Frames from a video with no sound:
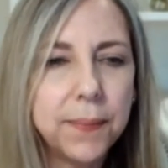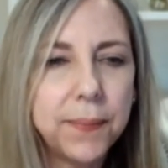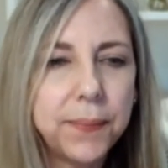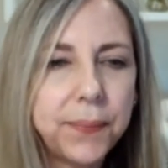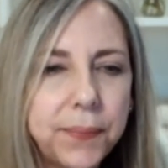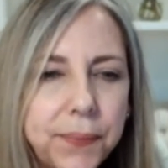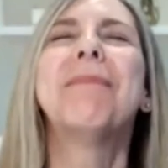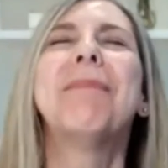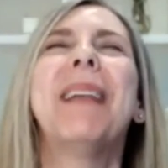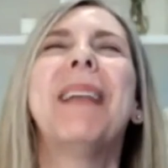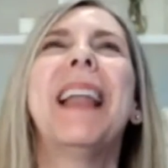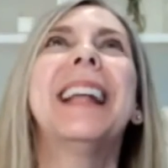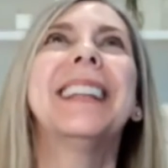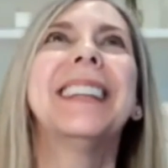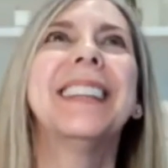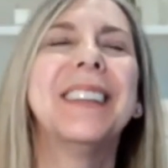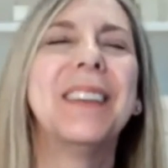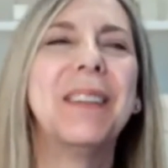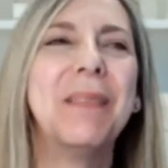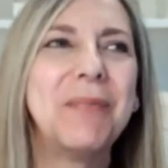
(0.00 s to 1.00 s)
Look at
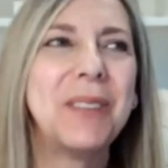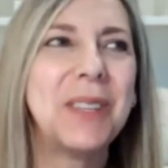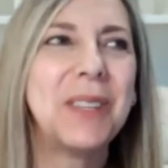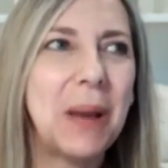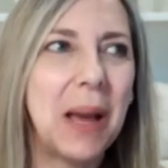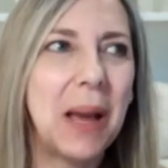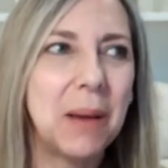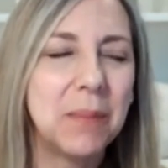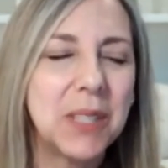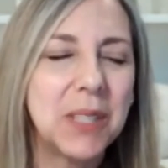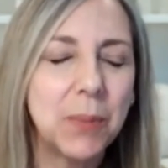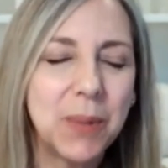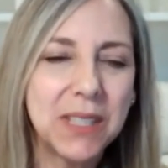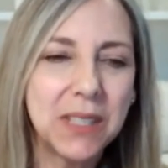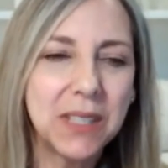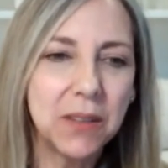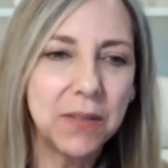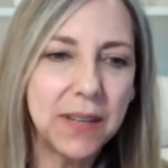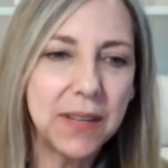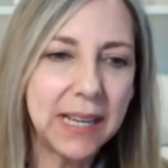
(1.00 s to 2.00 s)
platinum
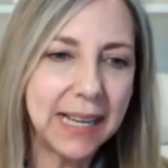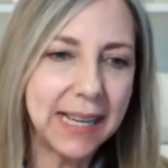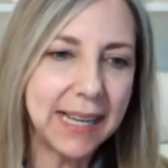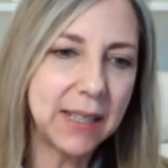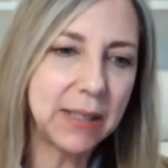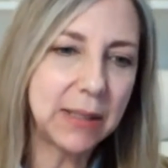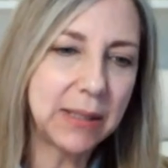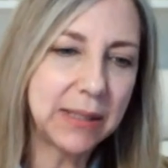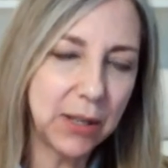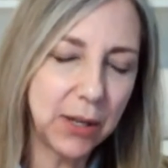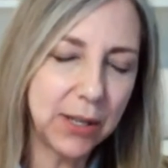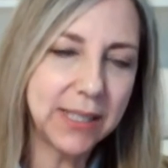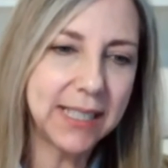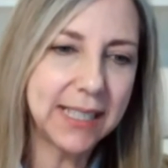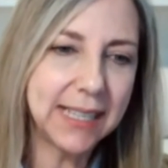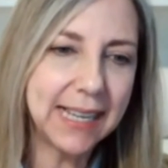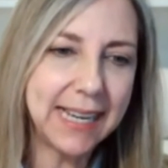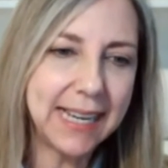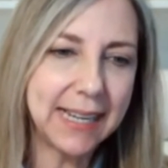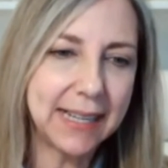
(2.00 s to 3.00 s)
specifically,
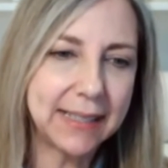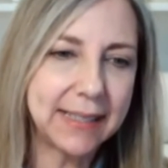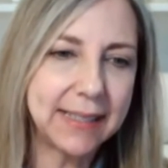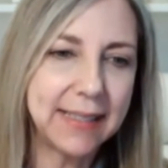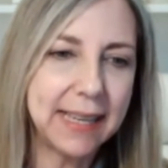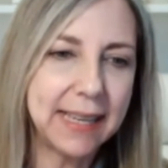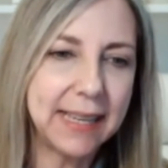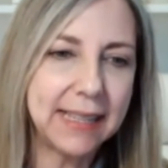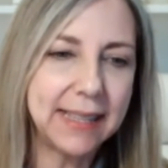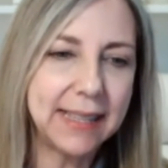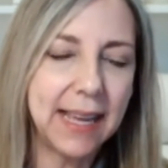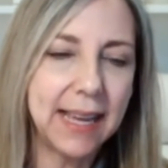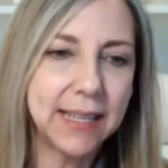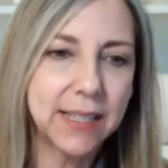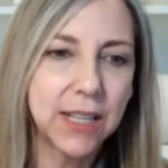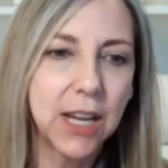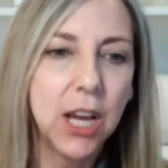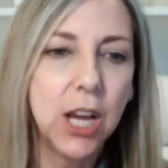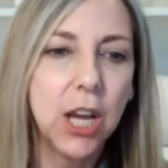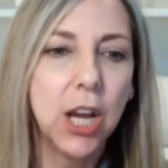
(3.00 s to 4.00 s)
certainly I think
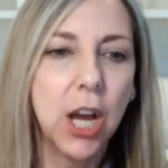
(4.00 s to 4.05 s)
that